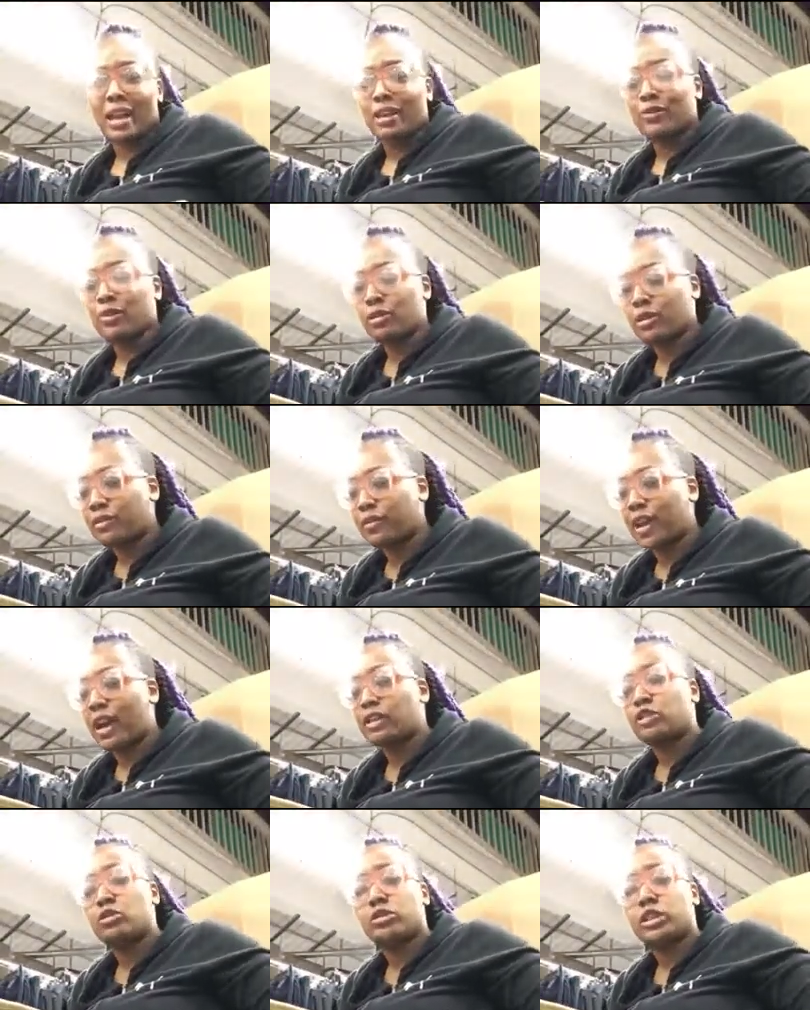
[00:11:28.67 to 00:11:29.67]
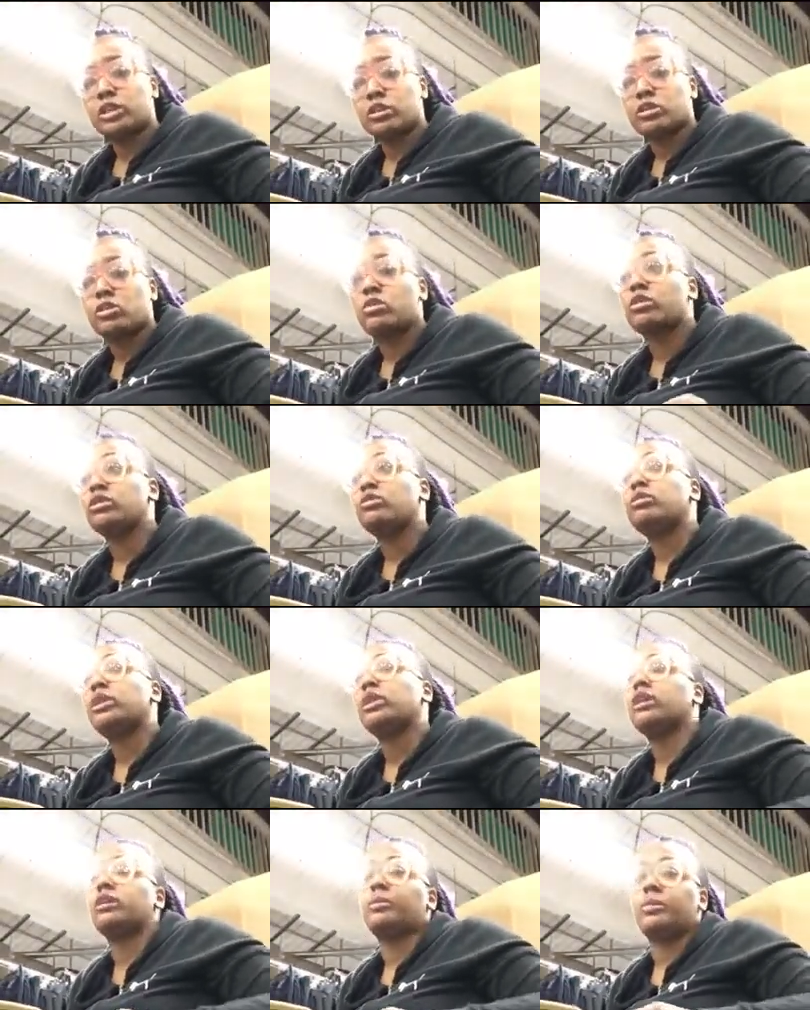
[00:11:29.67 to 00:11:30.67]
If you could find Juicy Couture, you could
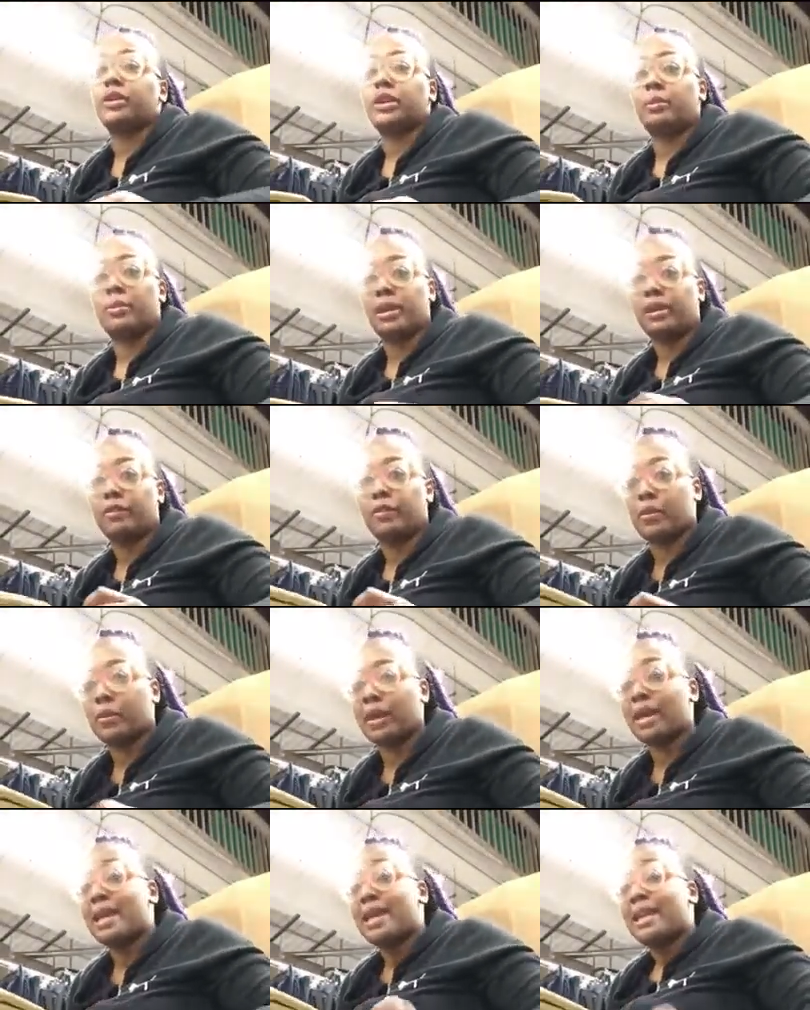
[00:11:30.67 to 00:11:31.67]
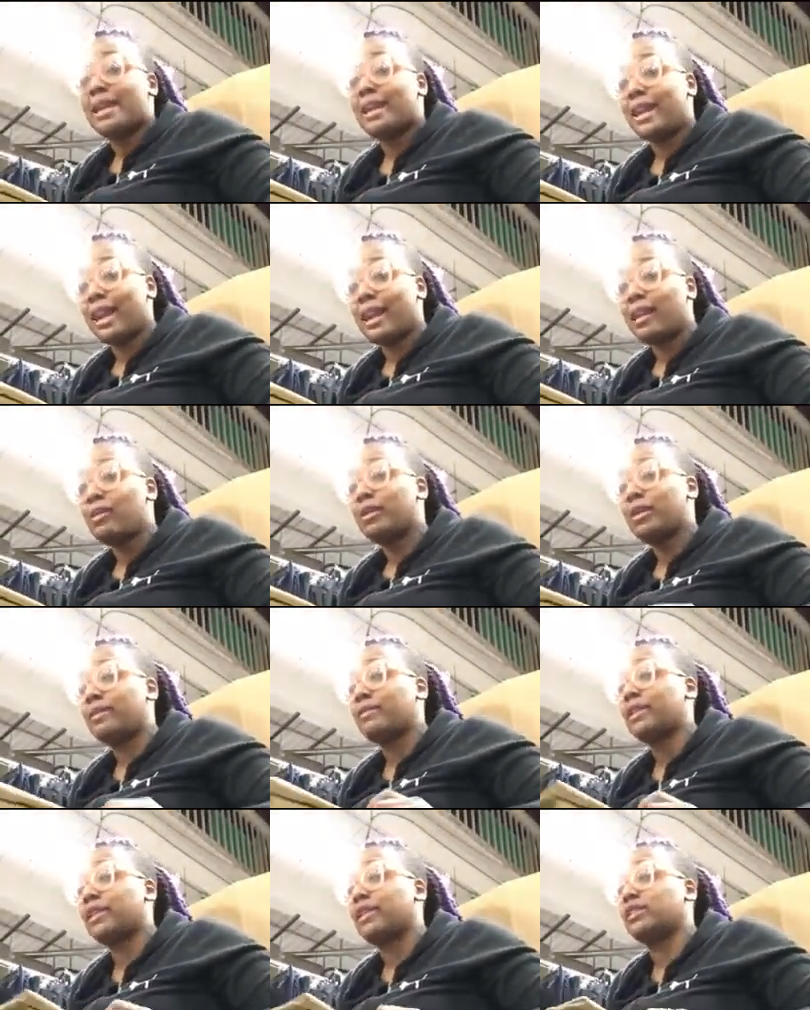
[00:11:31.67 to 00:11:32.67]
get a pretty penny for it.
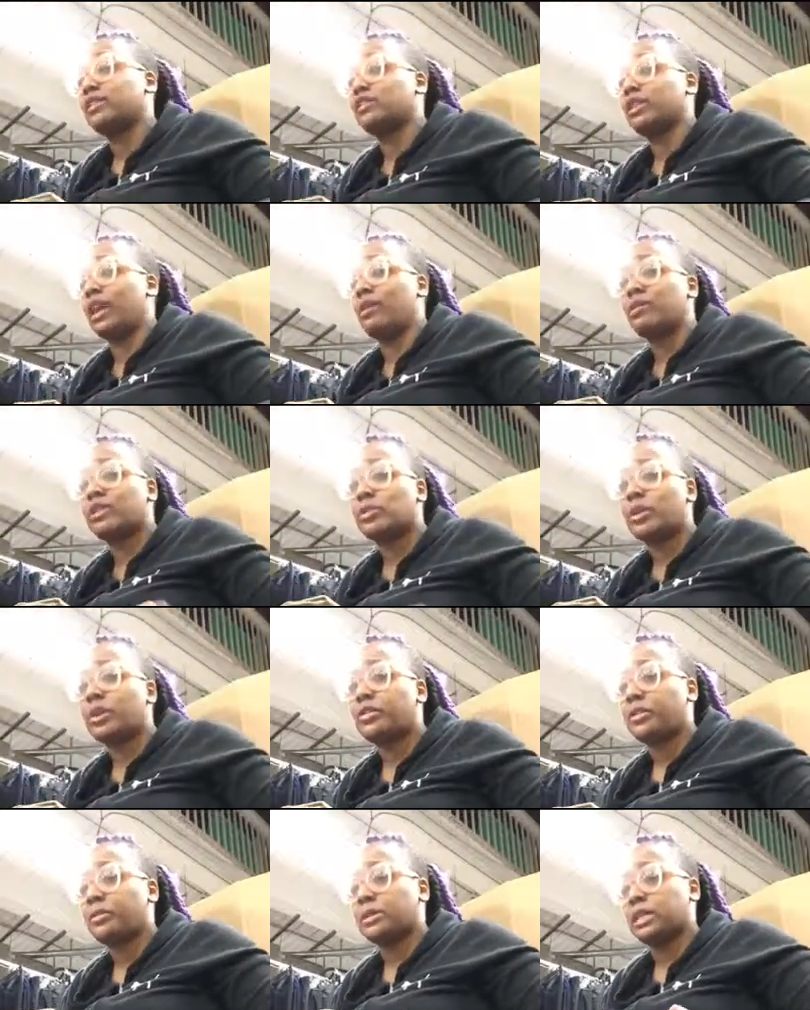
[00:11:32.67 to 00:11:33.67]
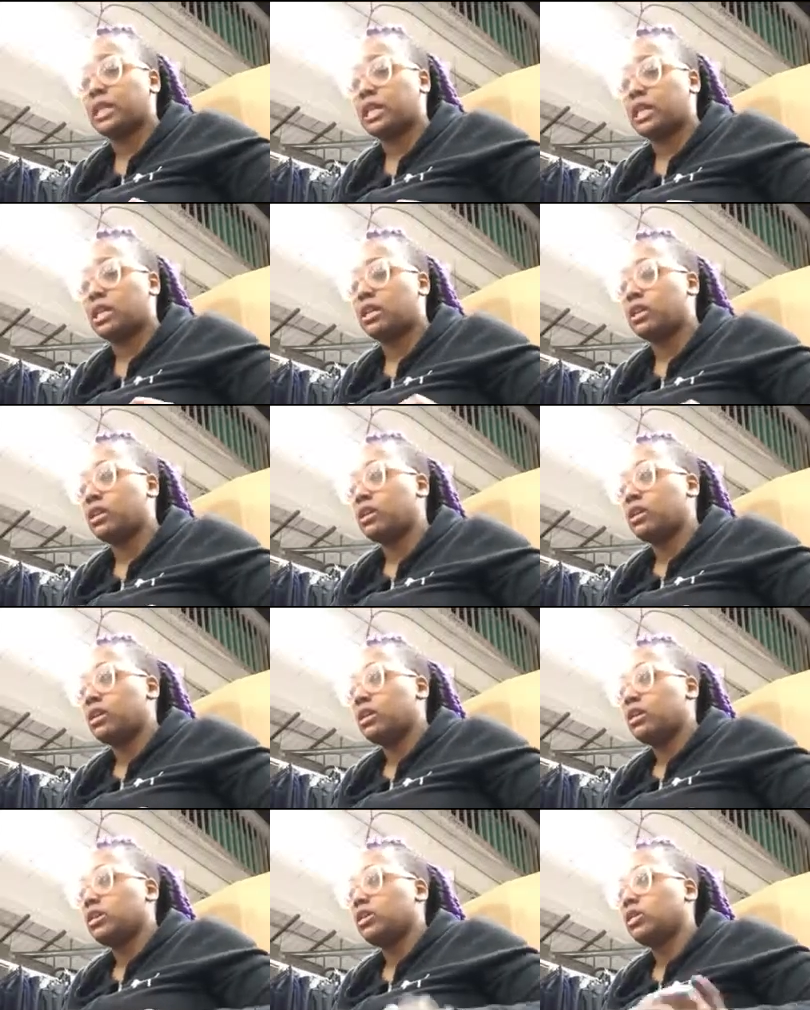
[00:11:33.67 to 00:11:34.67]
Now, here it is. That was
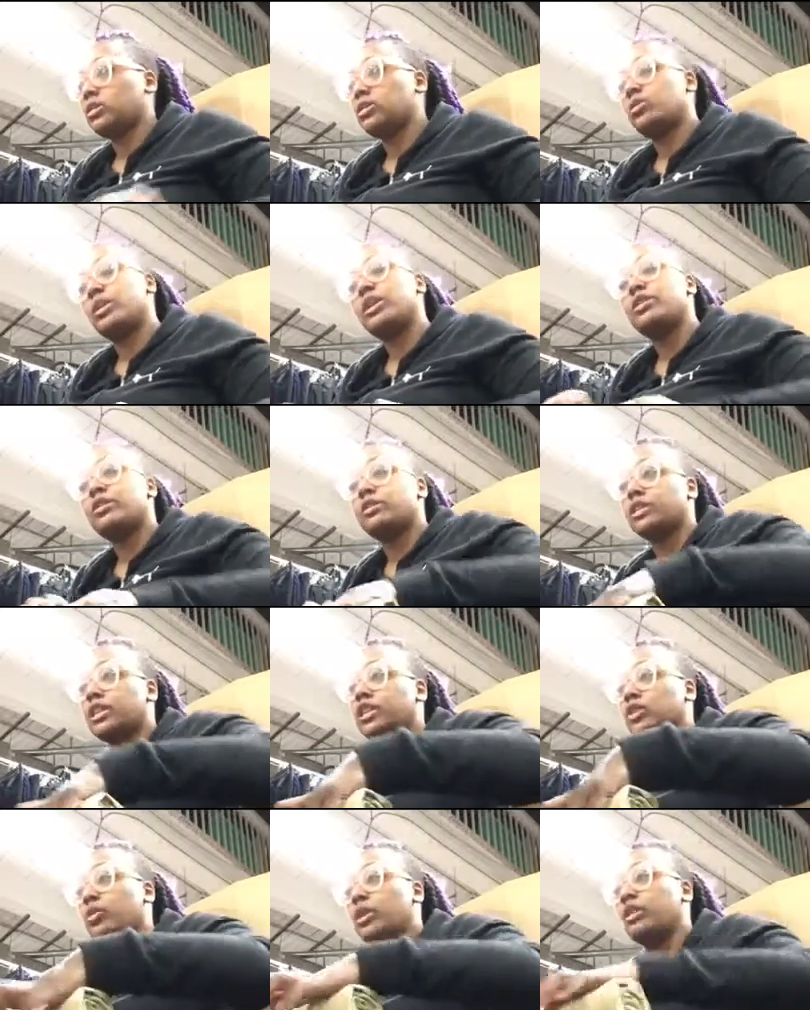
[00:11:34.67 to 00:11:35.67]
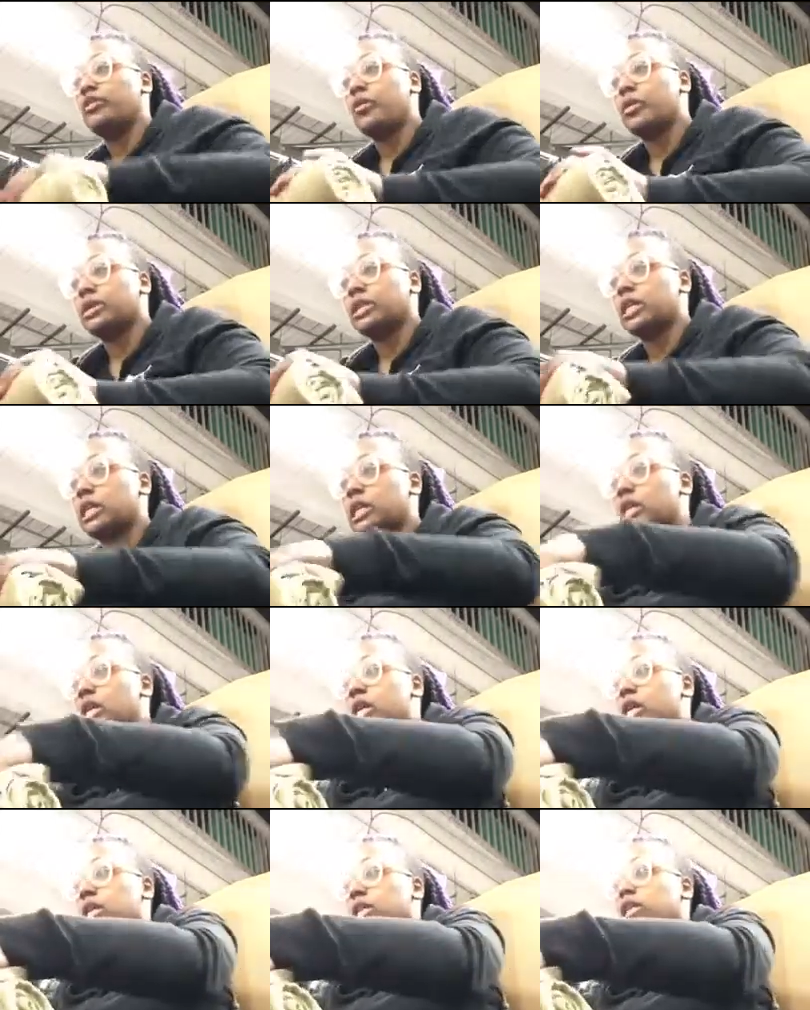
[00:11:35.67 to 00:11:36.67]
2013. 2013,
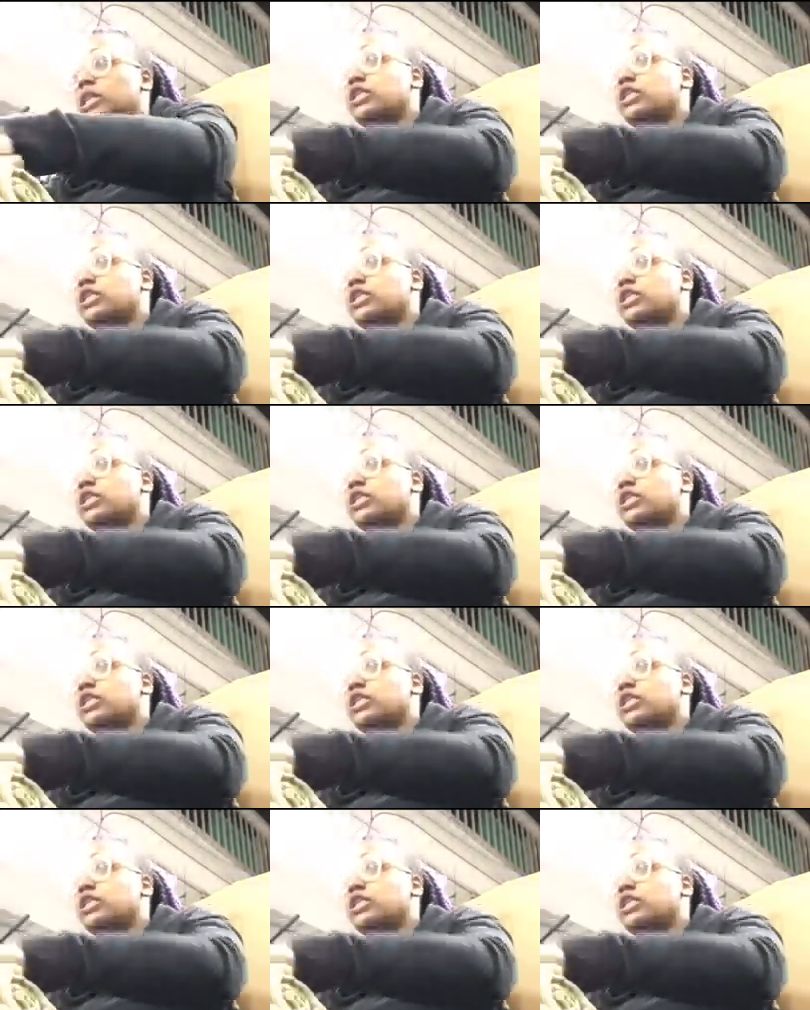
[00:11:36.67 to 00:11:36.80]
2014.